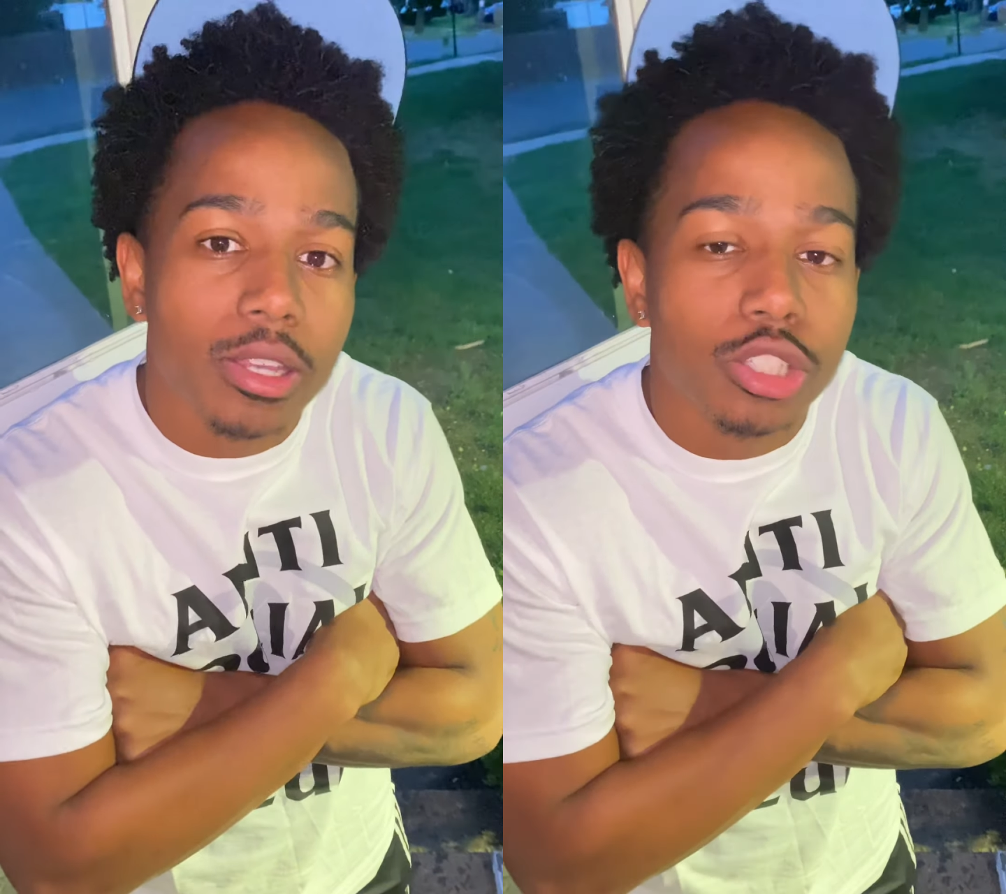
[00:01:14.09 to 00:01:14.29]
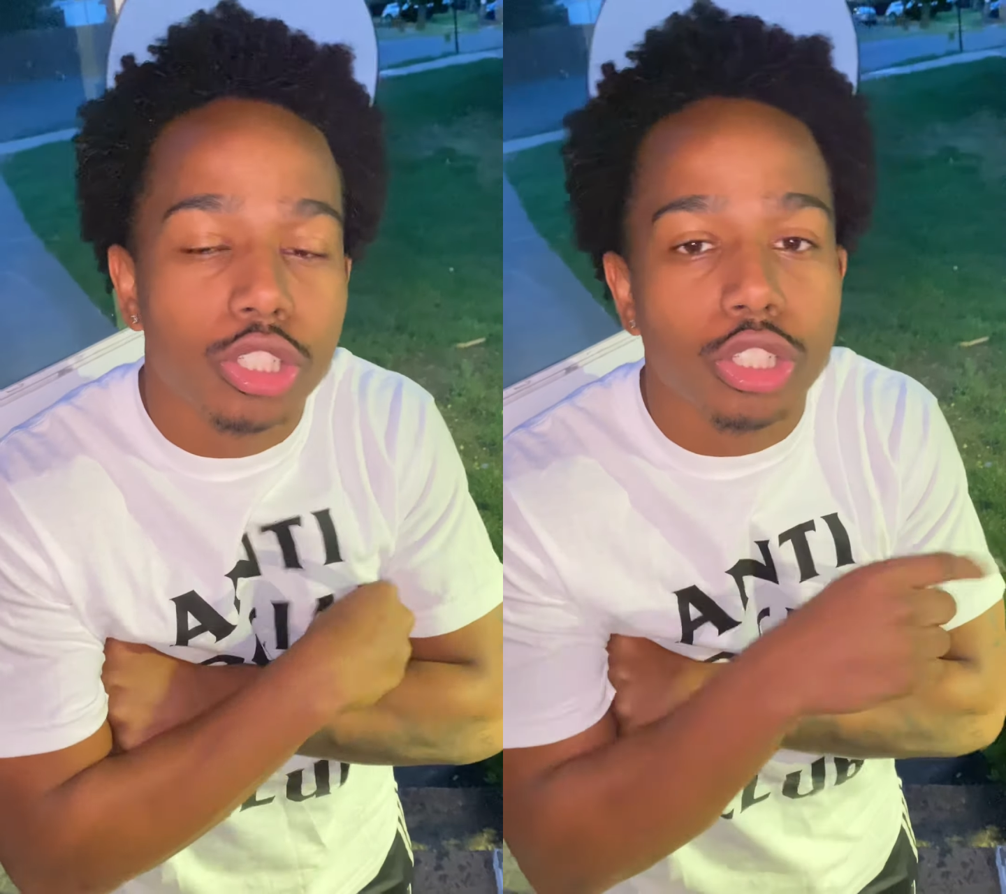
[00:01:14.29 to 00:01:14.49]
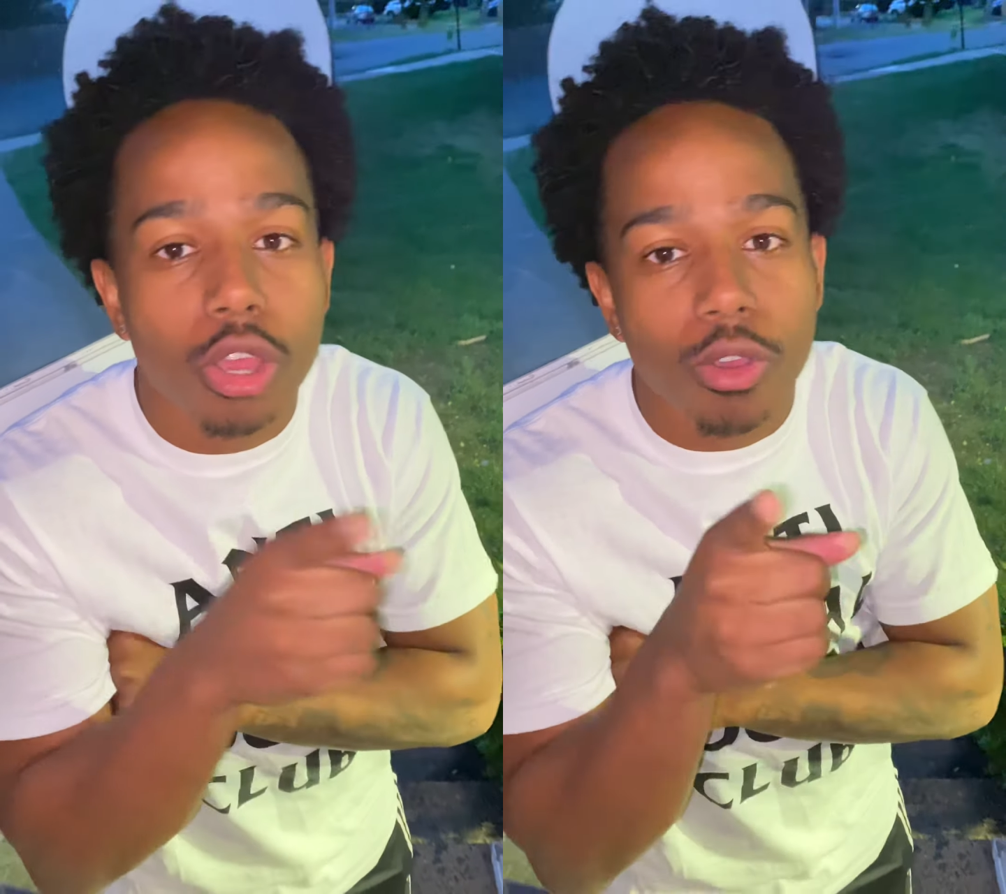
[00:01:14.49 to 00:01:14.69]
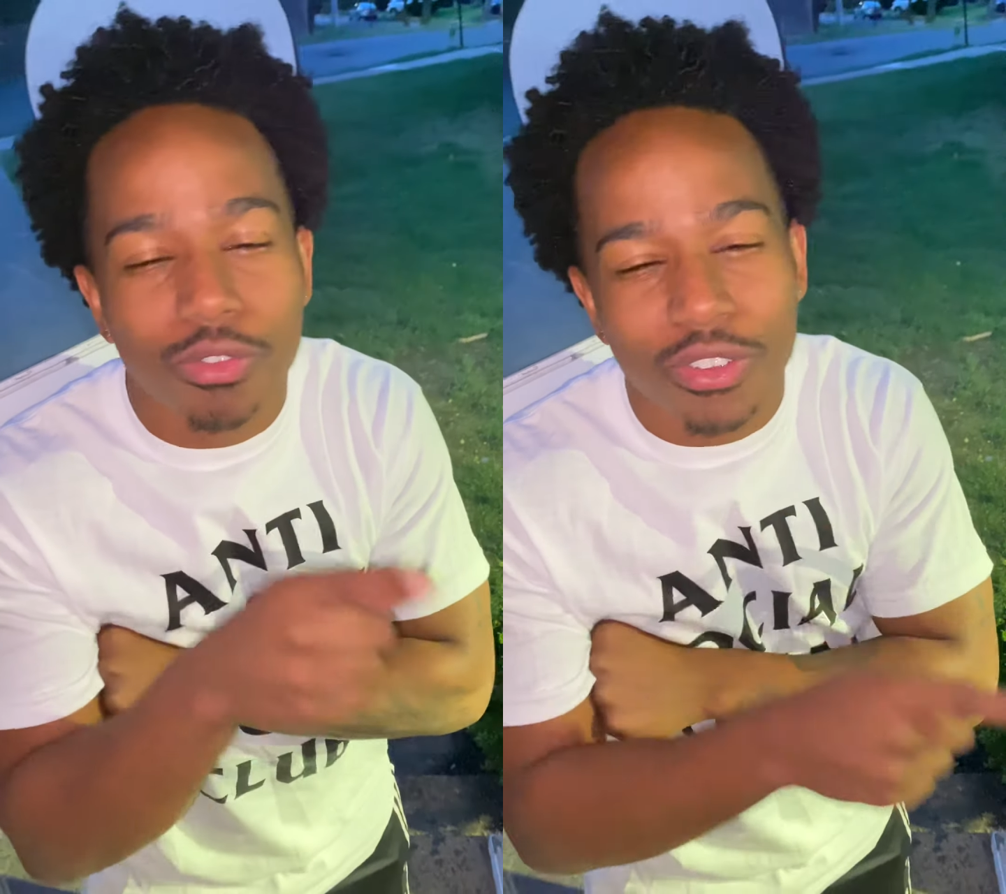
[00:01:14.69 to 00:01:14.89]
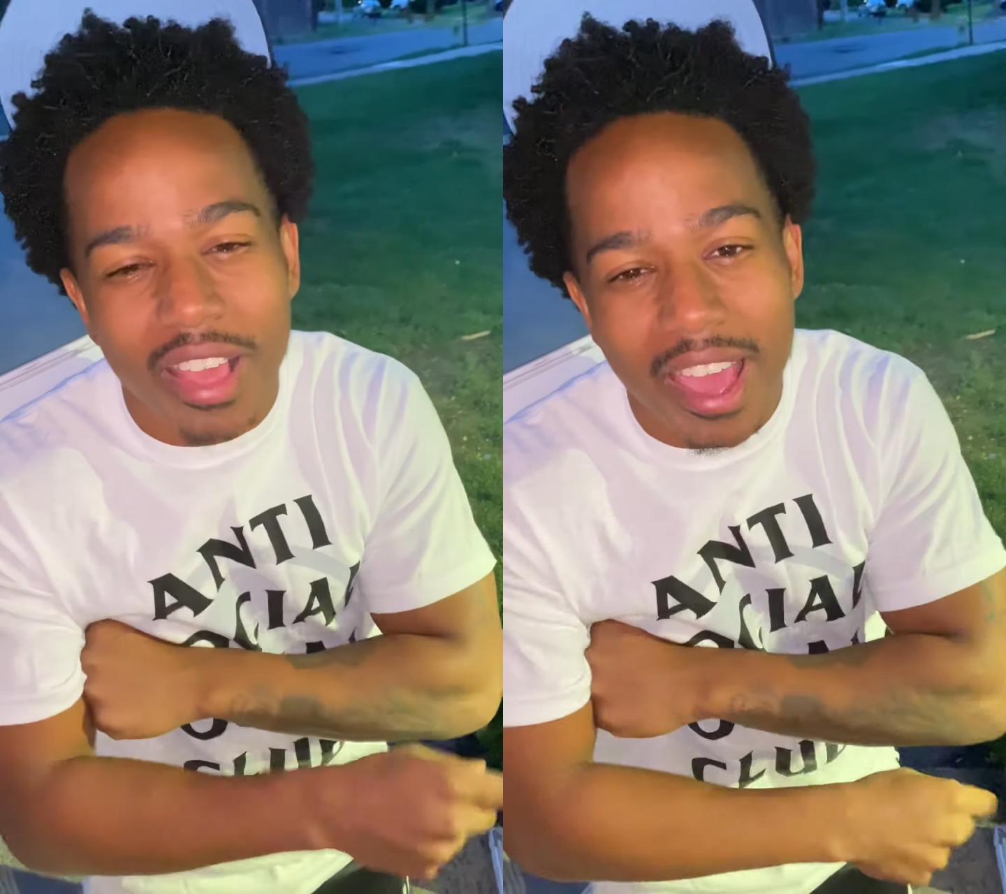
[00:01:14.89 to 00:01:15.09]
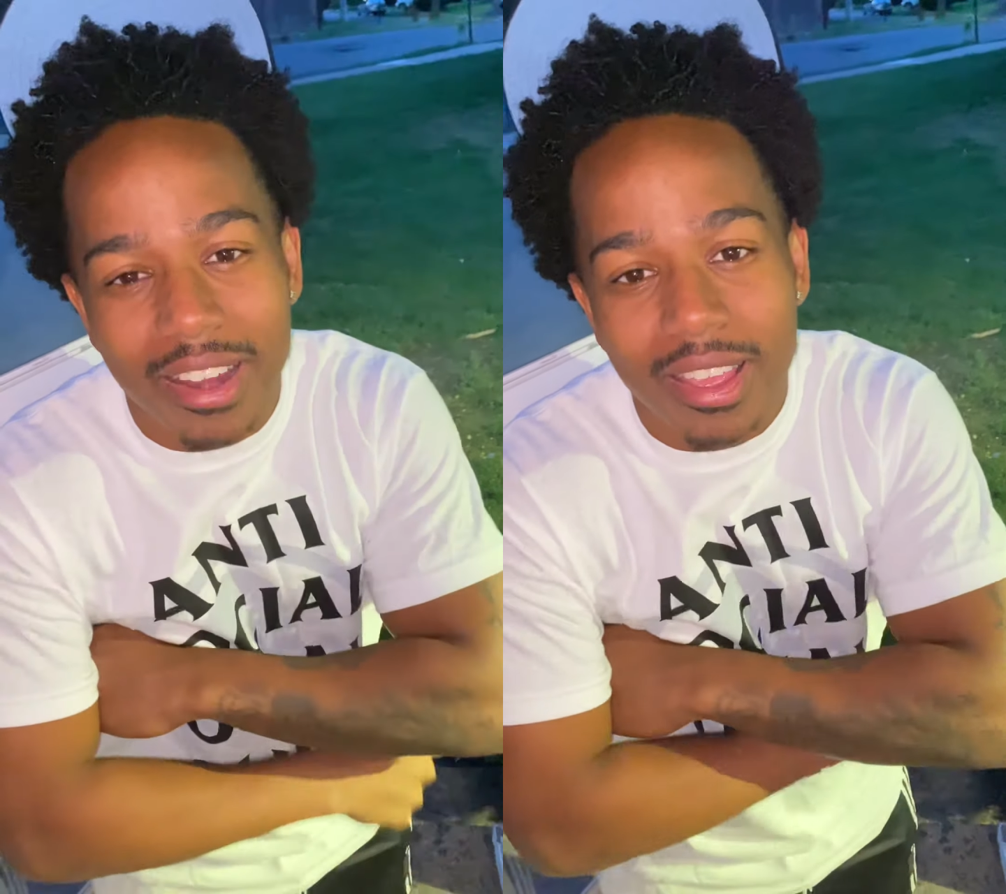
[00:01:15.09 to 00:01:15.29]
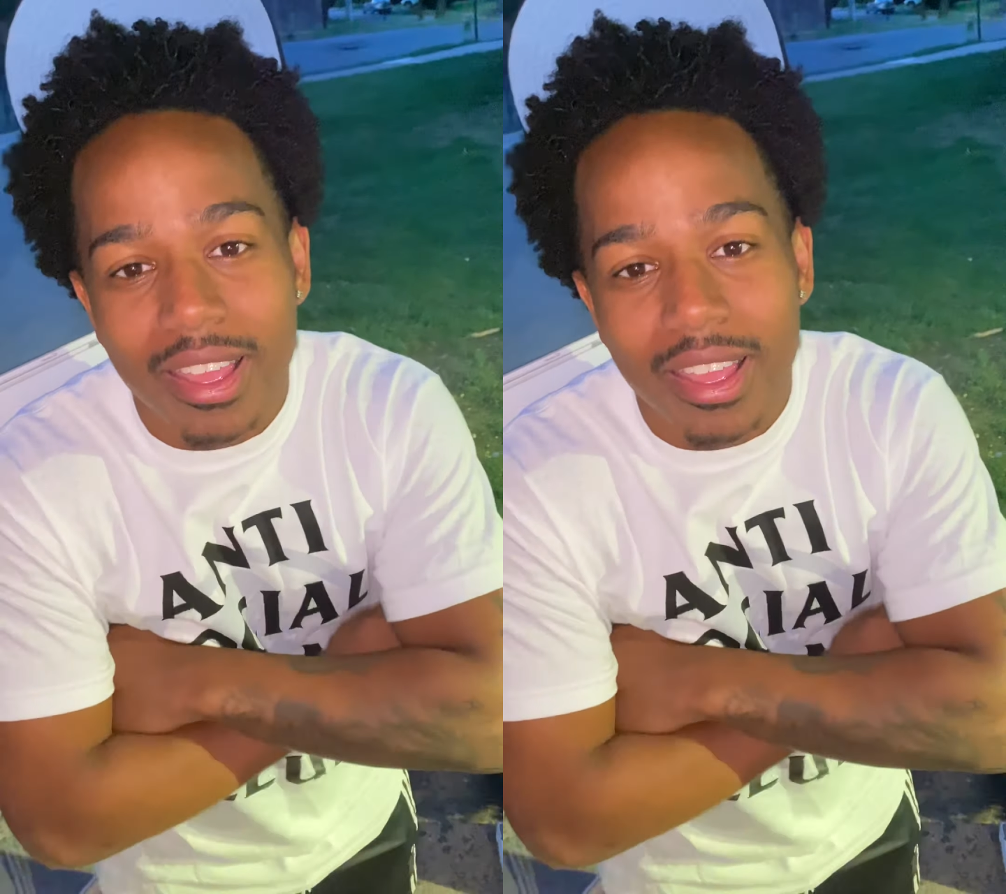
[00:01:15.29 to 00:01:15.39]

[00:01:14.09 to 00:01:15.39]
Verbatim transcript: So for that,